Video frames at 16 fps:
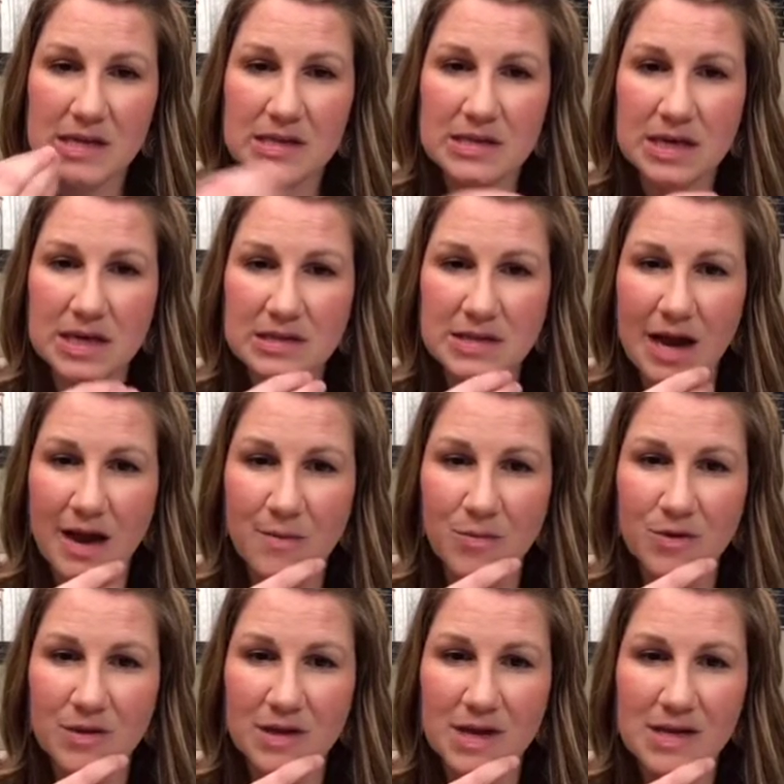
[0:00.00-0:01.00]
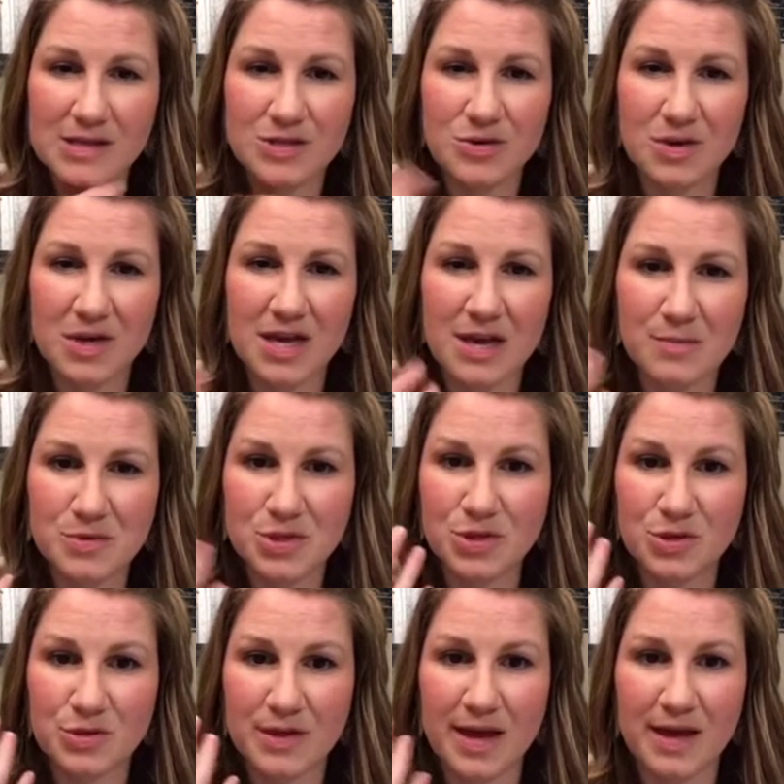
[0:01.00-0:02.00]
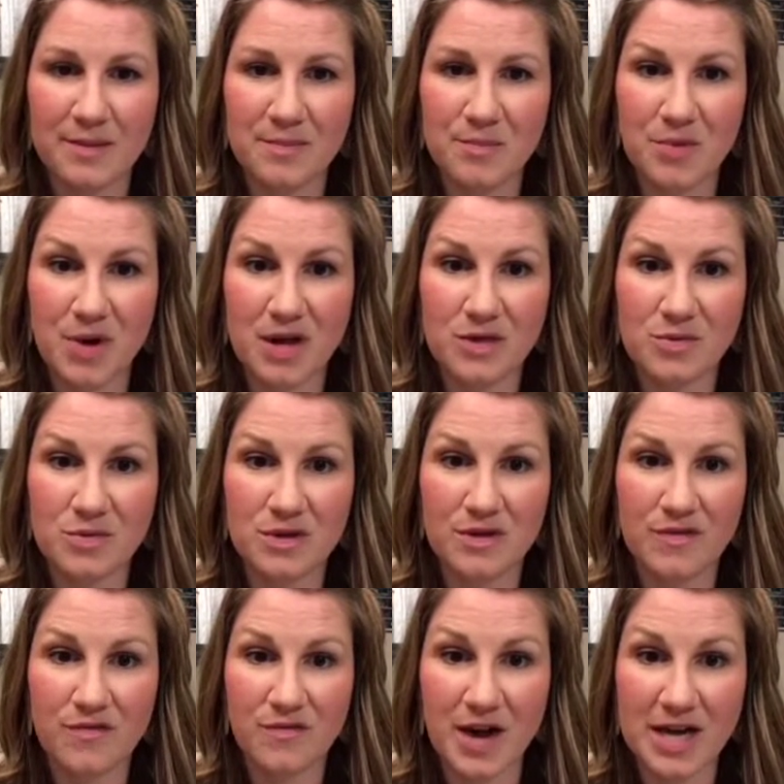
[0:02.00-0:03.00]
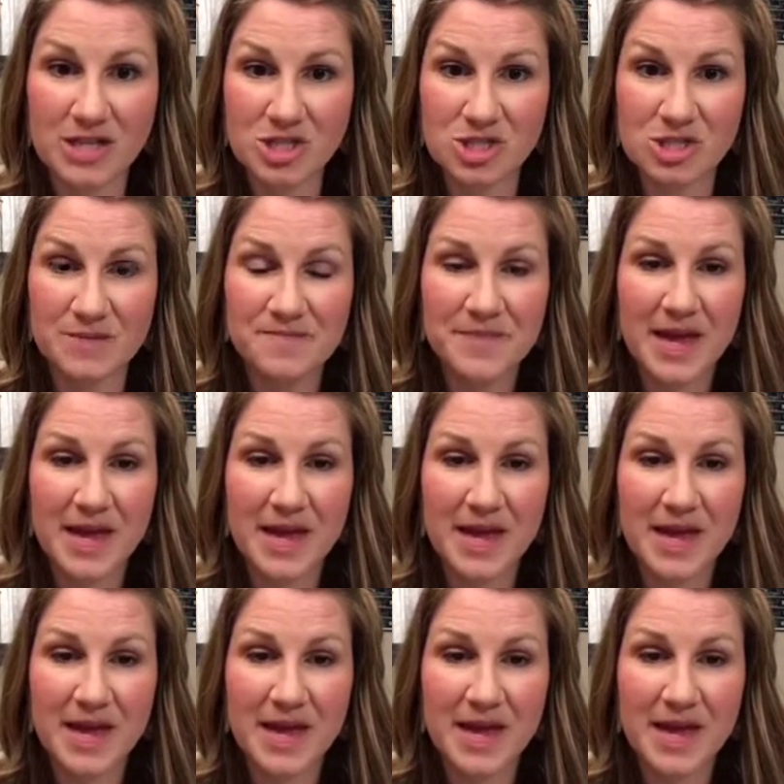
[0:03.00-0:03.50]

It's like time release, so it keeps your like breath really fresh.